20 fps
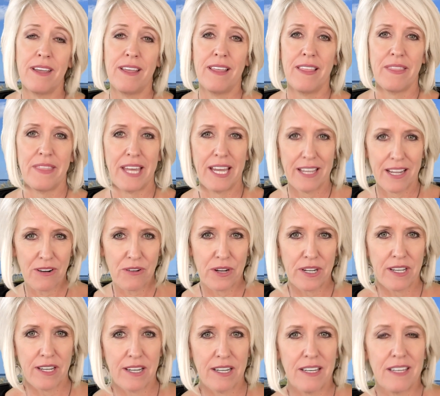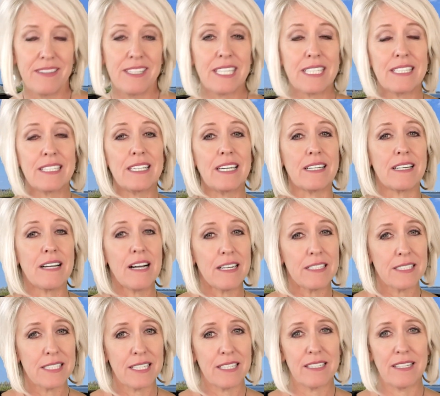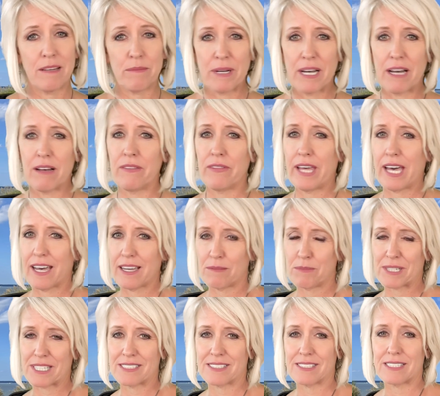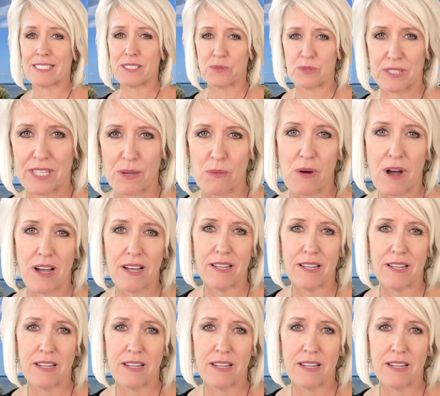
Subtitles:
that area, and they can get content about that because that's what they want.